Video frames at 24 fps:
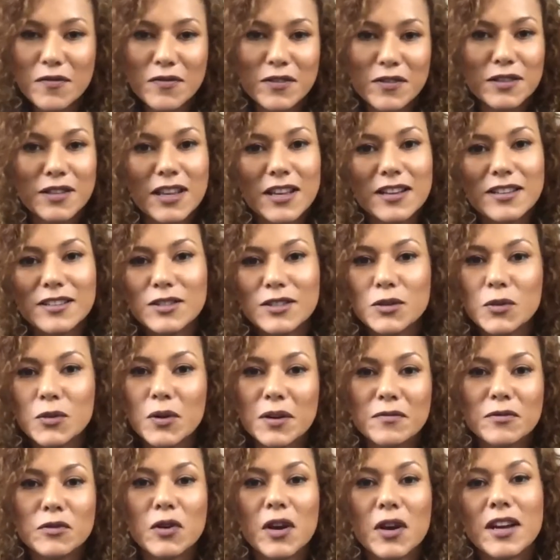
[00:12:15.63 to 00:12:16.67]
and sort
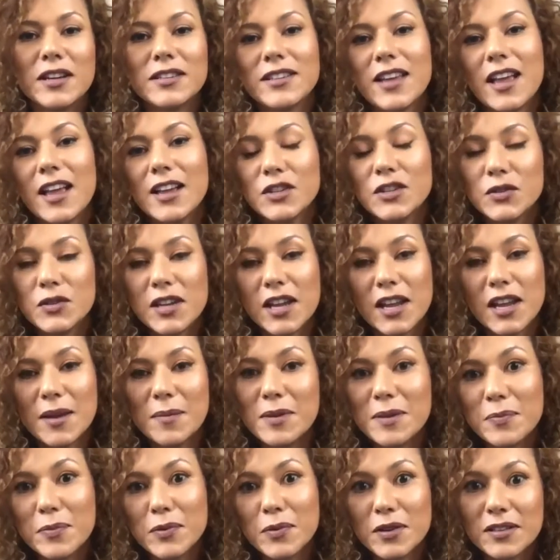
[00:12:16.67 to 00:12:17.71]
of trying to educate
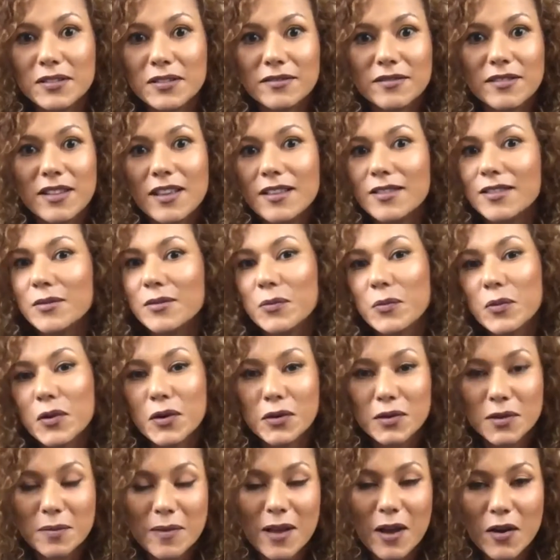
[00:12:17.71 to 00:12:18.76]
people in the
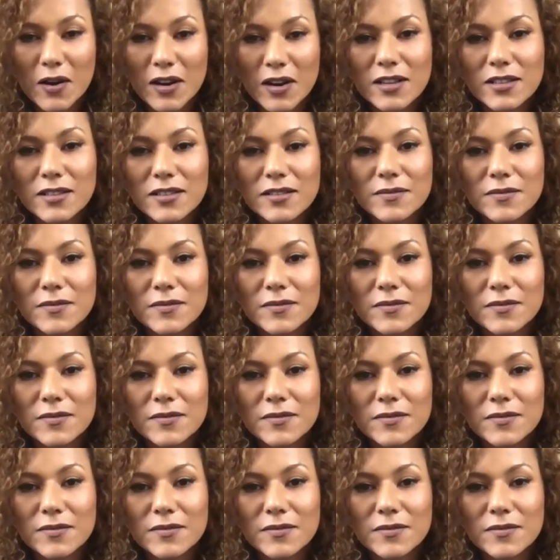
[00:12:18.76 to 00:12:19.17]
world about it?